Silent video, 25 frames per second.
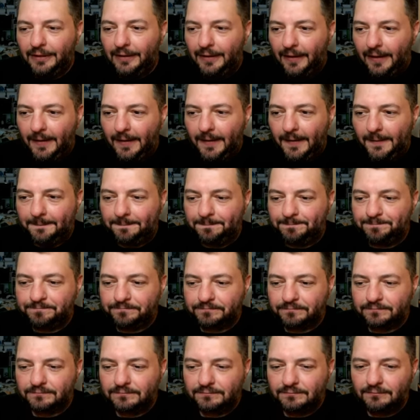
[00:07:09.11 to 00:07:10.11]
Um,
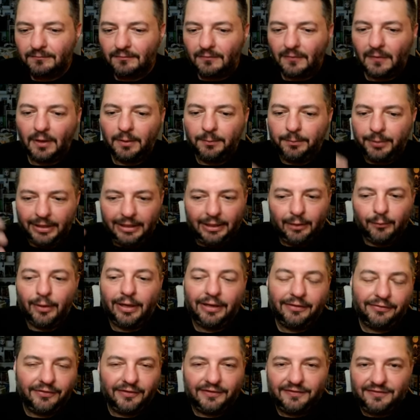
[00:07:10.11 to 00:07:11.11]
but anyway,
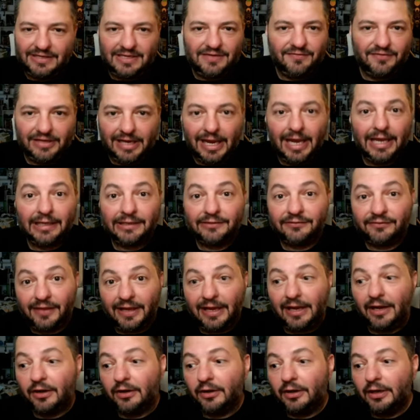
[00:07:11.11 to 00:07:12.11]
the TVA is
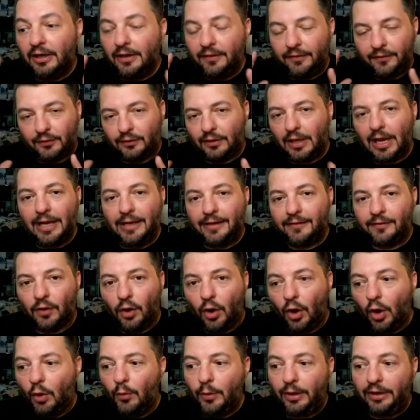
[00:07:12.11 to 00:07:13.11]
there. They're lining the
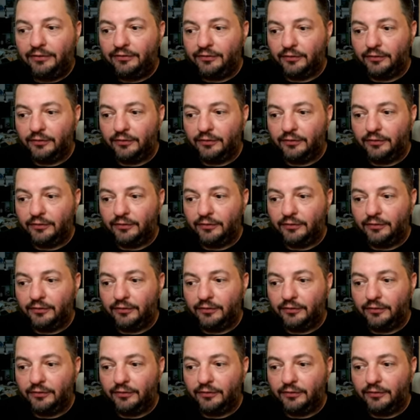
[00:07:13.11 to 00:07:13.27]
hallways.